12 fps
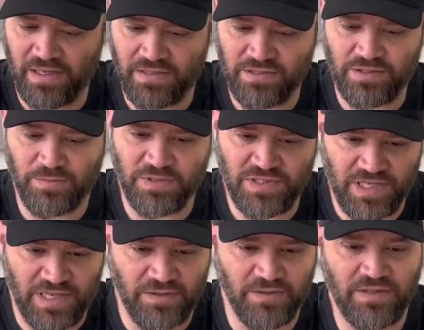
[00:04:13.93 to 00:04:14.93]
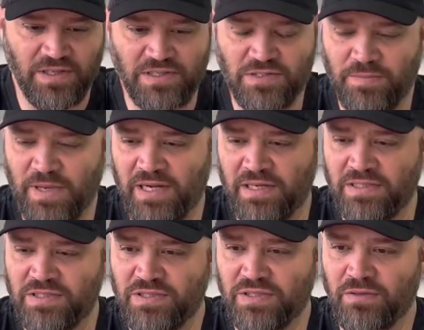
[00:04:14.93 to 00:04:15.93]
someone saying good things about
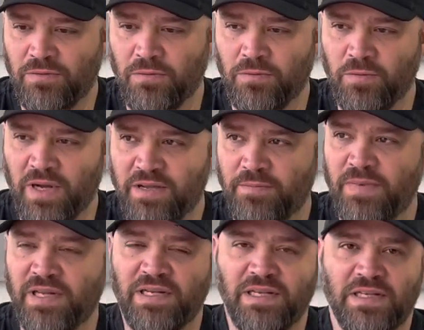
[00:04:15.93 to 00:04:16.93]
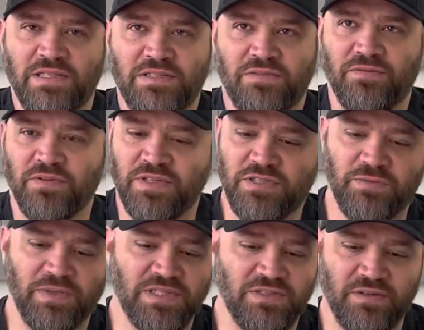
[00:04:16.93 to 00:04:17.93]
us or recommending us for this
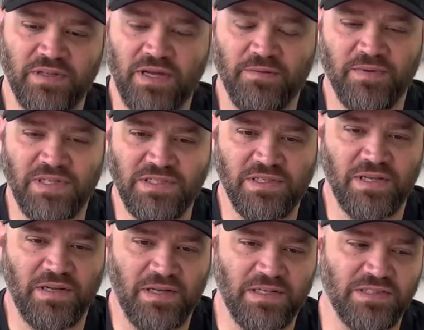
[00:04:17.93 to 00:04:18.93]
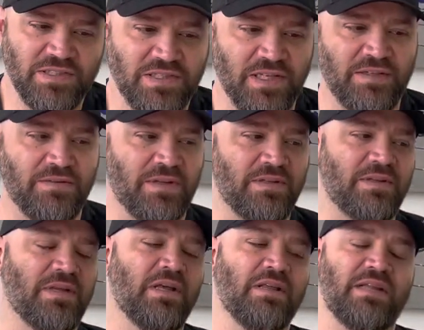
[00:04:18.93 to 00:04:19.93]
reason or that reason. I just think that
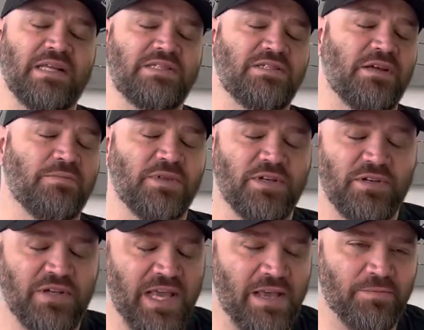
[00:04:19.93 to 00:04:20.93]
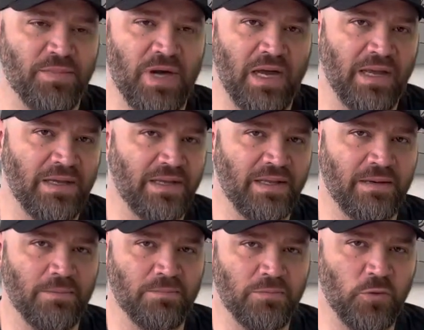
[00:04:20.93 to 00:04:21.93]
that's something you can't buy, and
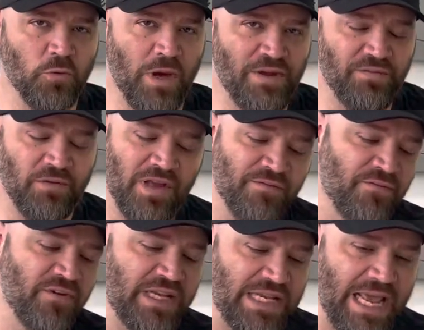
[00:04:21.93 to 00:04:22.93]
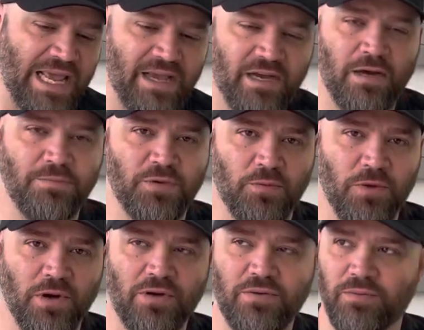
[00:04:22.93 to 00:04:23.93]
I'm grateful. Every day I come to
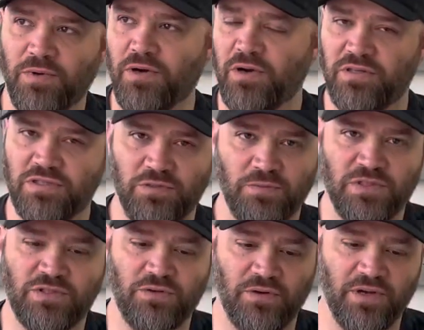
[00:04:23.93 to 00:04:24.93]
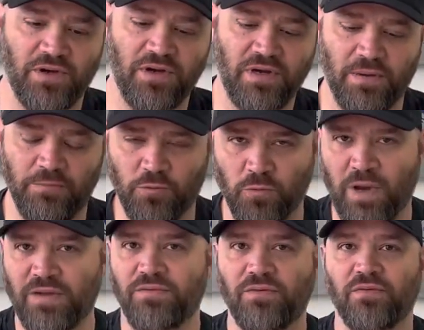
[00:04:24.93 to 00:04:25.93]
work, regardless of what's going on, I'm
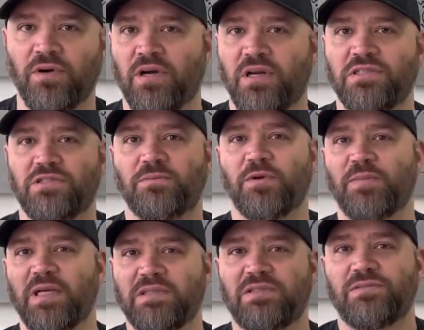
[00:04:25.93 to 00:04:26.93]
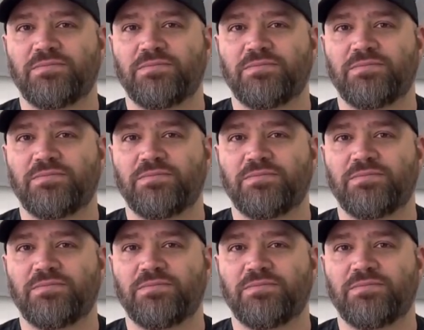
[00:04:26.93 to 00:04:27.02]
grateful for our customer base.